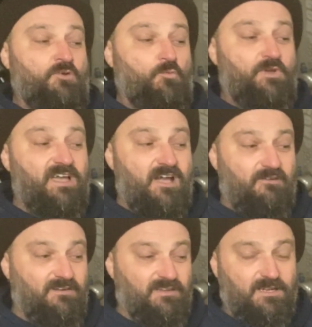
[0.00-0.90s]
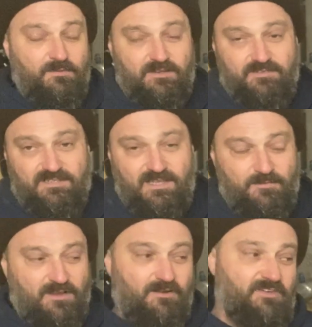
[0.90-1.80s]
We are in a little bit of a
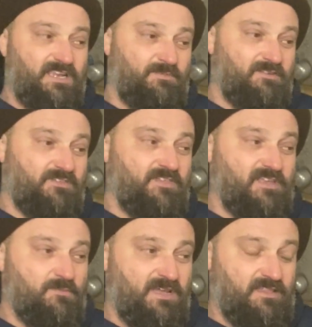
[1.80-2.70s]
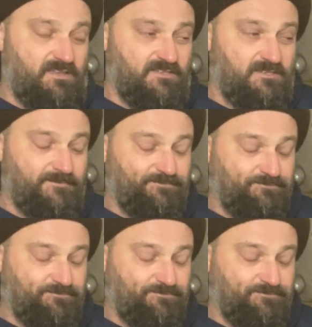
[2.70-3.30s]
dilemma. I've had a bit of a think about this.